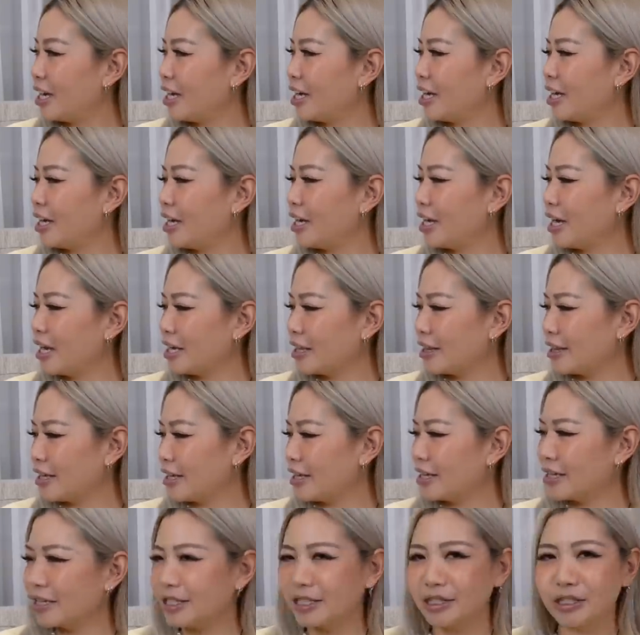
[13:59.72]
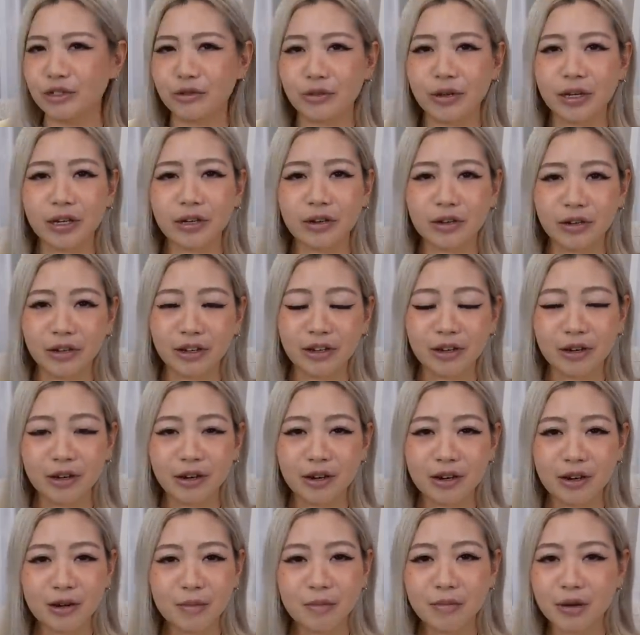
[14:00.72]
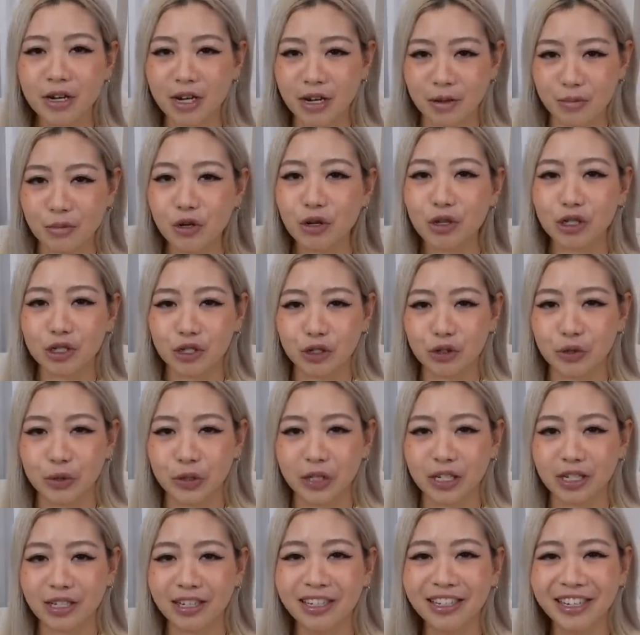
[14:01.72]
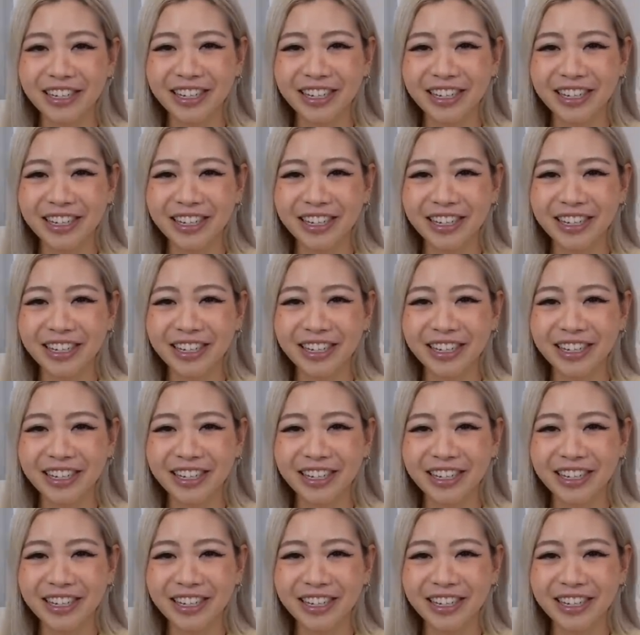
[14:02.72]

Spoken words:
and I think he's doing good. But I'm not sure.